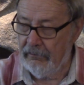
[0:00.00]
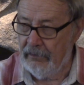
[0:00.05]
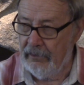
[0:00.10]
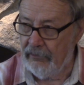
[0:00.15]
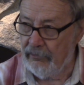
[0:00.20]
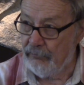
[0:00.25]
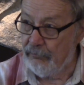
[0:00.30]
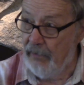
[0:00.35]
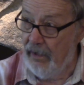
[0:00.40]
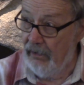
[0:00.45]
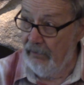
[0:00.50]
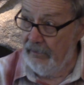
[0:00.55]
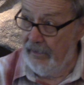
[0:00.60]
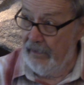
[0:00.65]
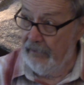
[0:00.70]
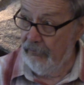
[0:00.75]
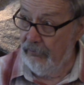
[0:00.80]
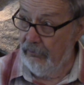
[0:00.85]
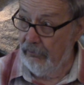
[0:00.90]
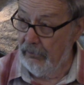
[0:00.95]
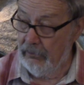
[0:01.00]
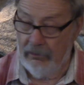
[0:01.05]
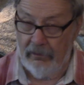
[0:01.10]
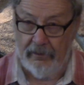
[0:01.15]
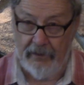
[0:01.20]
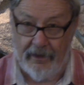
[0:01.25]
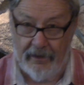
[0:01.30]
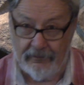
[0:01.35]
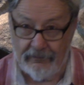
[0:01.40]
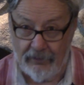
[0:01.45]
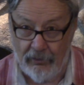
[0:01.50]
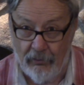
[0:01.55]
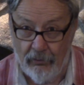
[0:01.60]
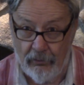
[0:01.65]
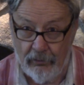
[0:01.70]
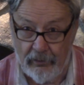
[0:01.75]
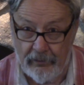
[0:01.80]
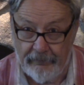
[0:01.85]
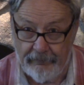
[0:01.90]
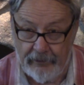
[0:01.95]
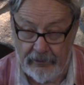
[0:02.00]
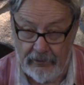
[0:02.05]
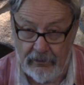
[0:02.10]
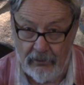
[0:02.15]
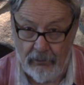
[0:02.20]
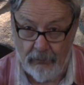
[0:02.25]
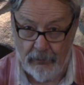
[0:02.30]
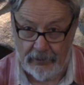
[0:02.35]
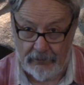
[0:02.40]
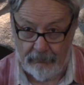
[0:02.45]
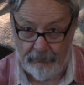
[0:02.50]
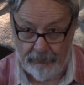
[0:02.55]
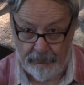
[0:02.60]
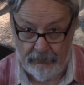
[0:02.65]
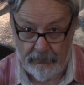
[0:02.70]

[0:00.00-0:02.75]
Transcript: They smell that odor. Oh, that's the odor of a human.